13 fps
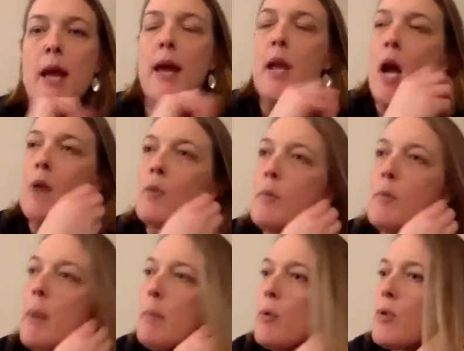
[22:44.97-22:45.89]
And I
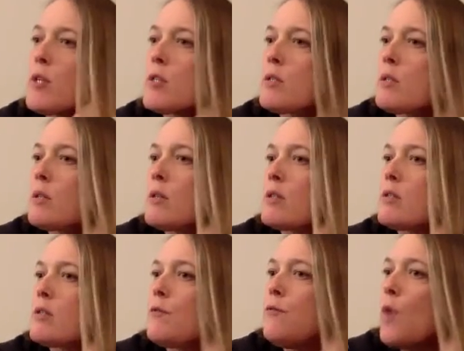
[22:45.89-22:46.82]
remember
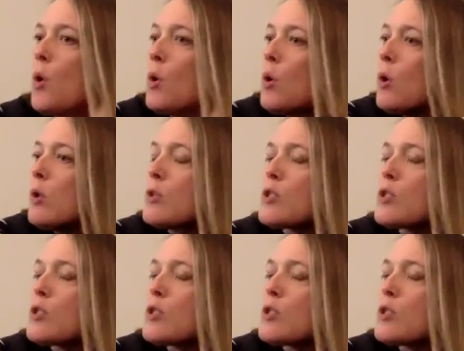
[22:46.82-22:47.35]
this foal.